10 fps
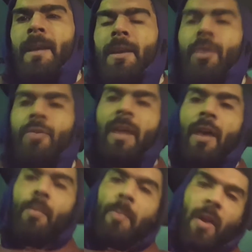know,
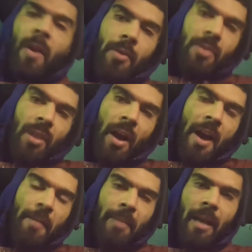Dale Upamecano is the
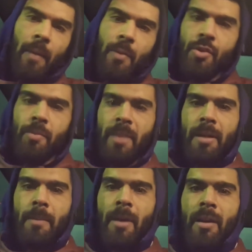kind of player we should be
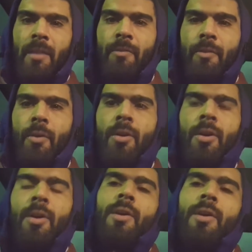in the market for.
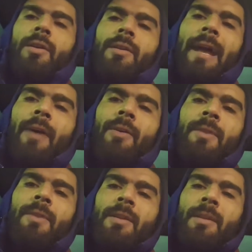Now,
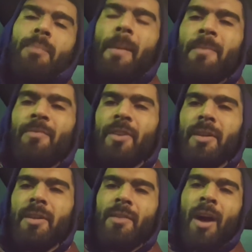the problem for
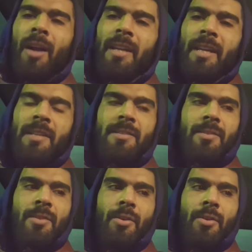you, Ollie, is
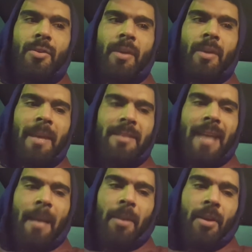do you commit to
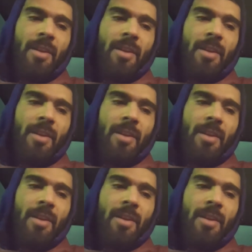that? Because